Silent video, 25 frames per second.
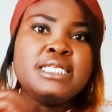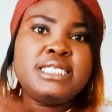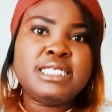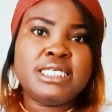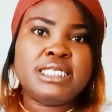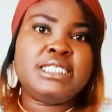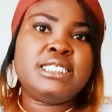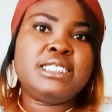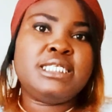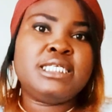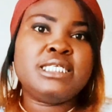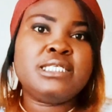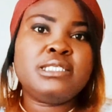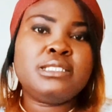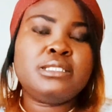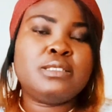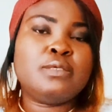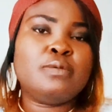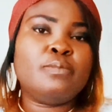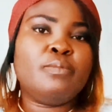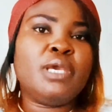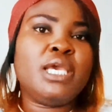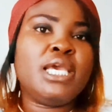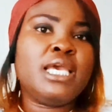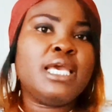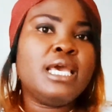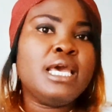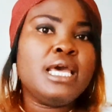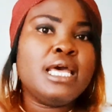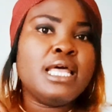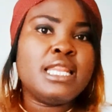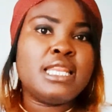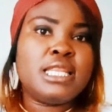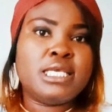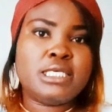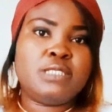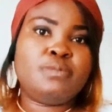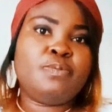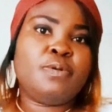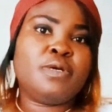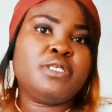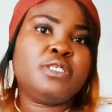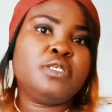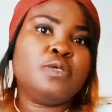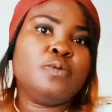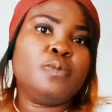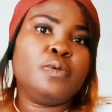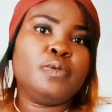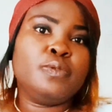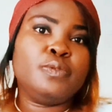did this to me, this
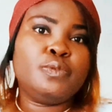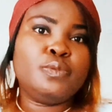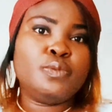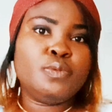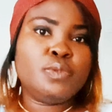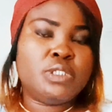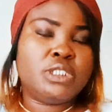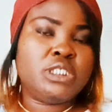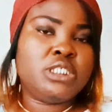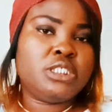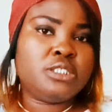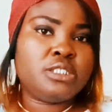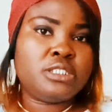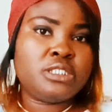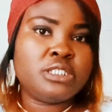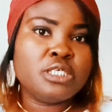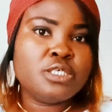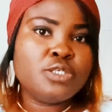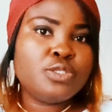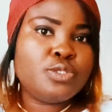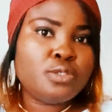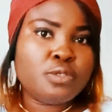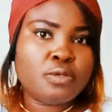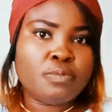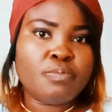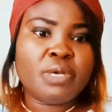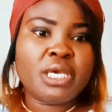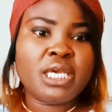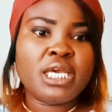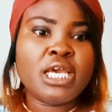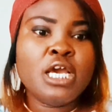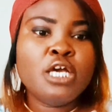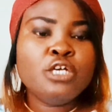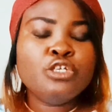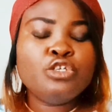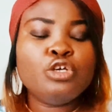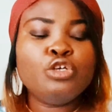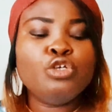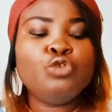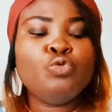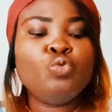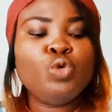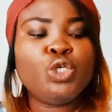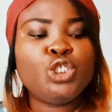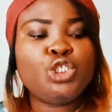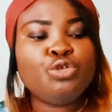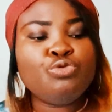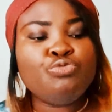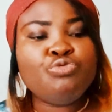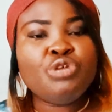person would do this to me. So
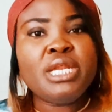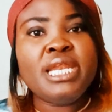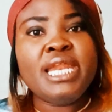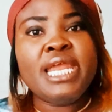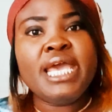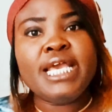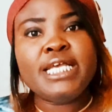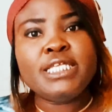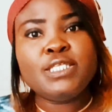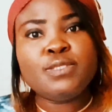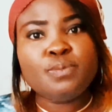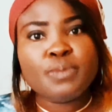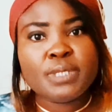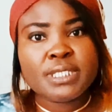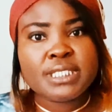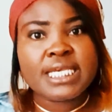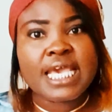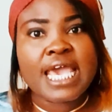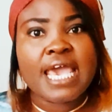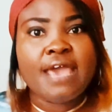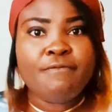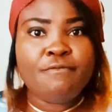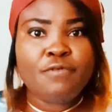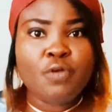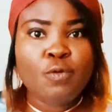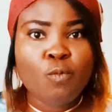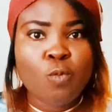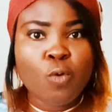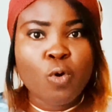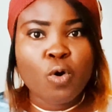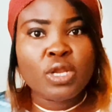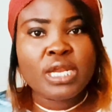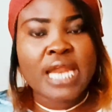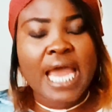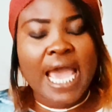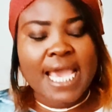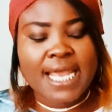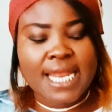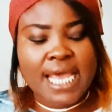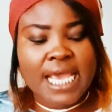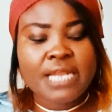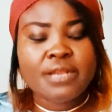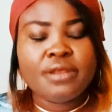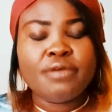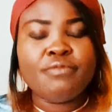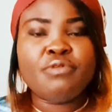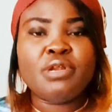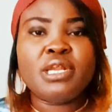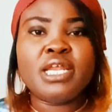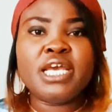we should relate with everyone, either
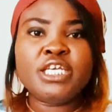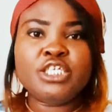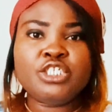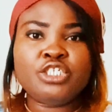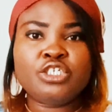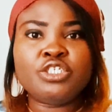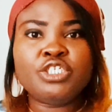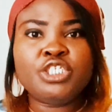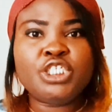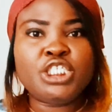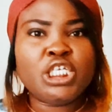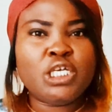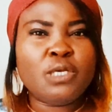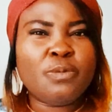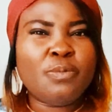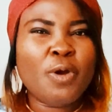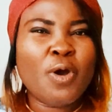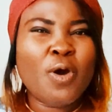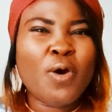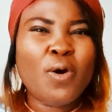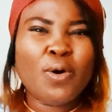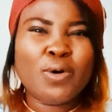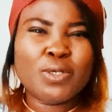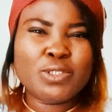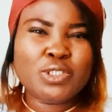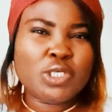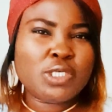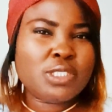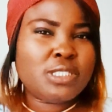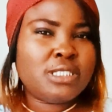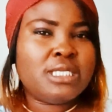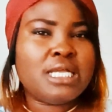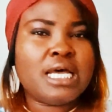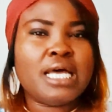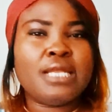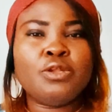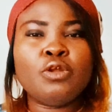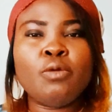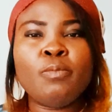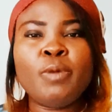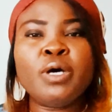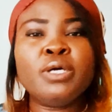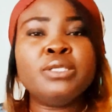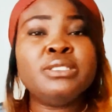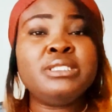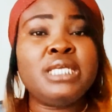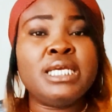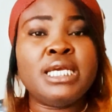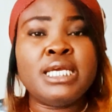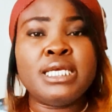in a relationship or just in a
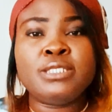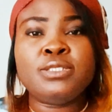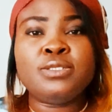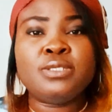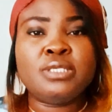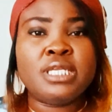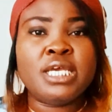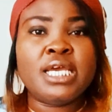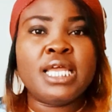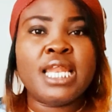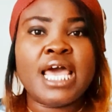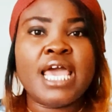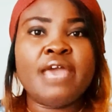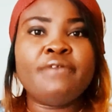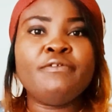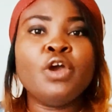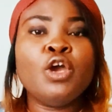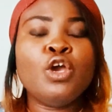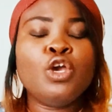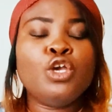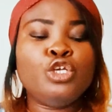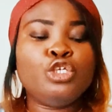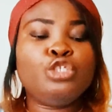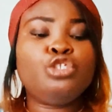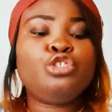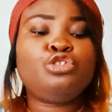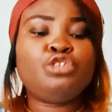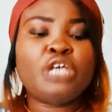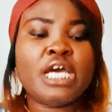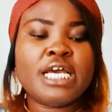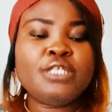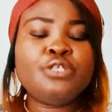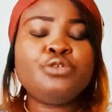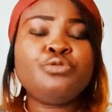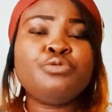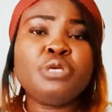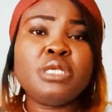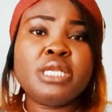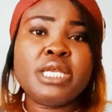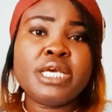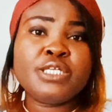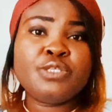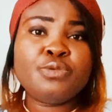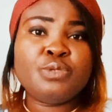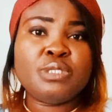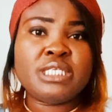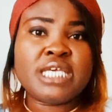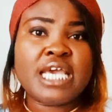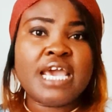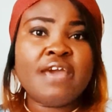normal day-to-day life. You should try to
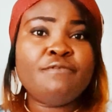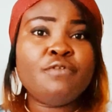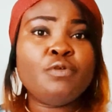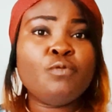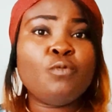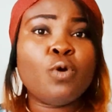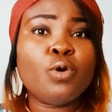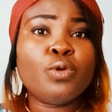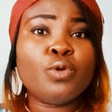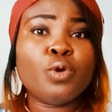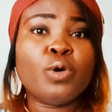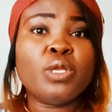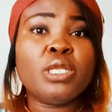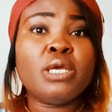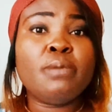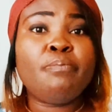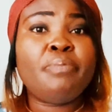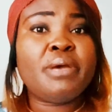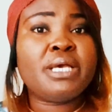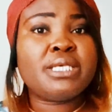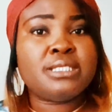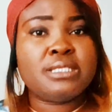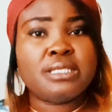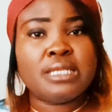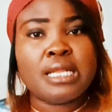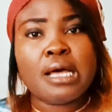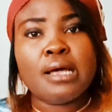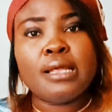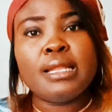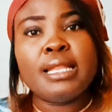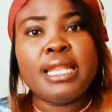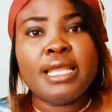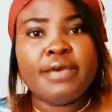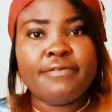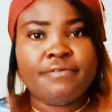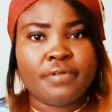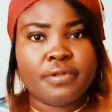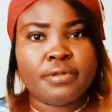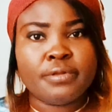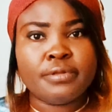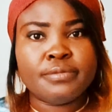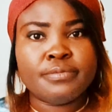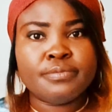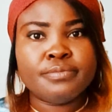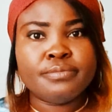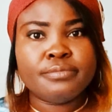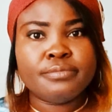relate with everyone on a personal level.